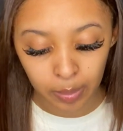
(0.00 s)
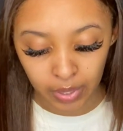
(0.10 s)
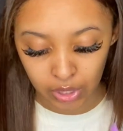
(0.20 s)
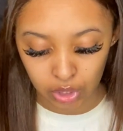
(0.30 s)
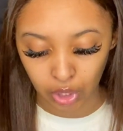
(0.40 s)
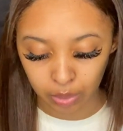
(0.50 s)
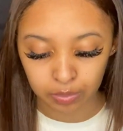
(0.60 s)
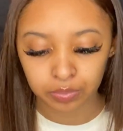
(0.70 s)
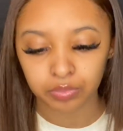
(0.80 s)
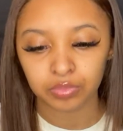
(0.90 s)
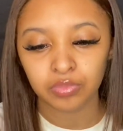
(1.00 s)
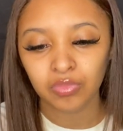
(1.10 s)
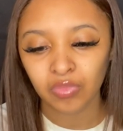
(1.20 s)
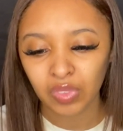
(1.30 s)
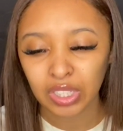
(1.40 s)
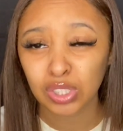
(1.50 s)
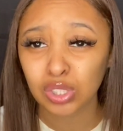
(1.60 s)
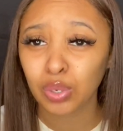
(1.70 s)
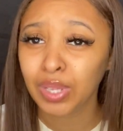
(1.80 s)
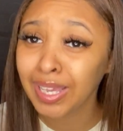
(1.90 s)
Pixar.
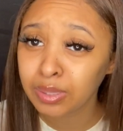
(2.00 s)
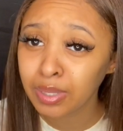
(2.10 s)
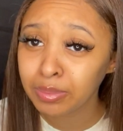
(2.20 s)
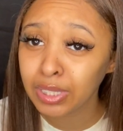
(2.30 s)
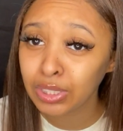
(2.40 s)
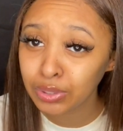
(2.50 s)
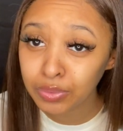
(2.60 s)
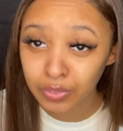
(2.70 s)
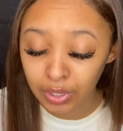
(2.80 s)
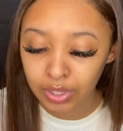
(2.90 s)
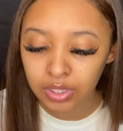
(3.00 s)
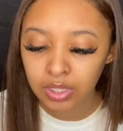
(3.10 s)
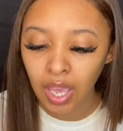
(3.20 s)
So that's what I'm going to do first.